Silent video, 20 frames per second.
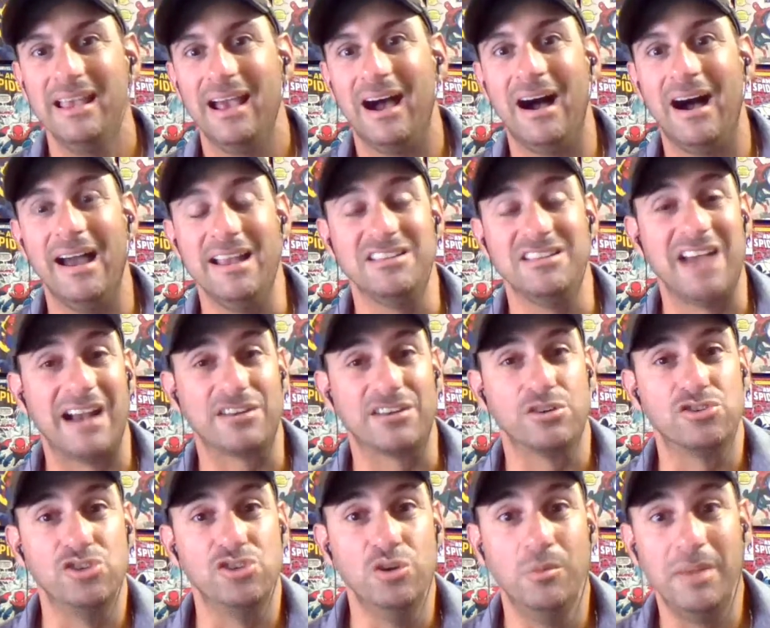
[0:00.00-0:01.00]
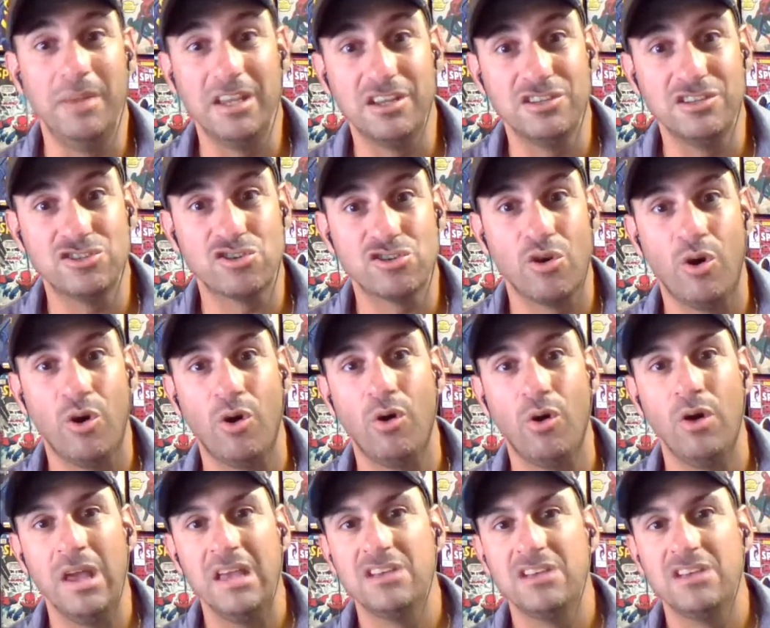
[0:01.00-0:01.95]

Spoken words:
and Dr. Doom in control.